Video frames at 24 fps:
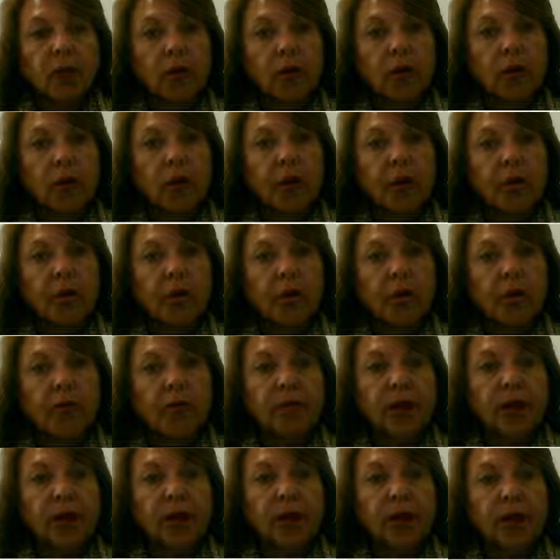you're going to be
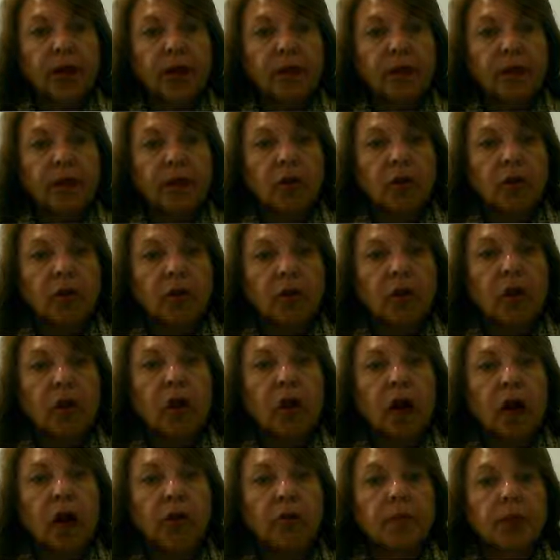finding
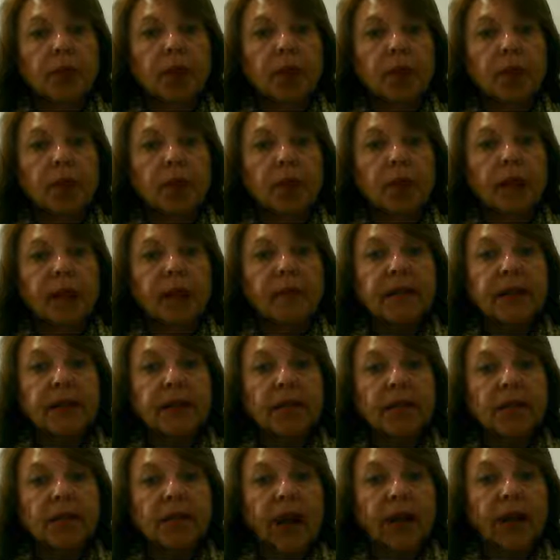digital object
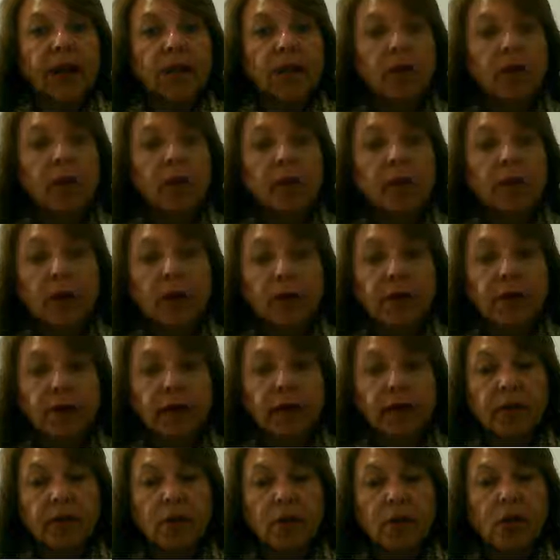identifier numbers
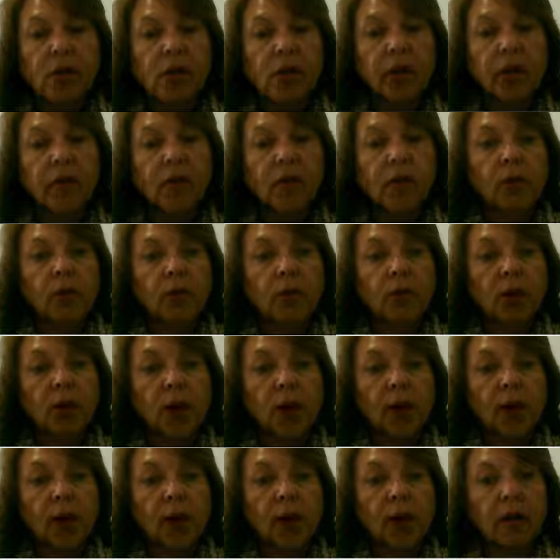associated with your
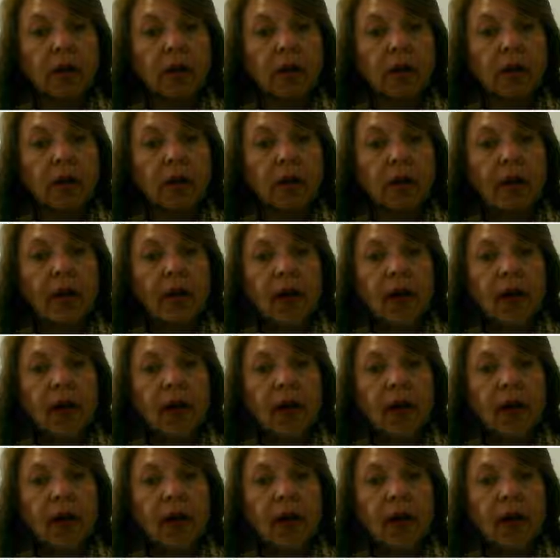articles,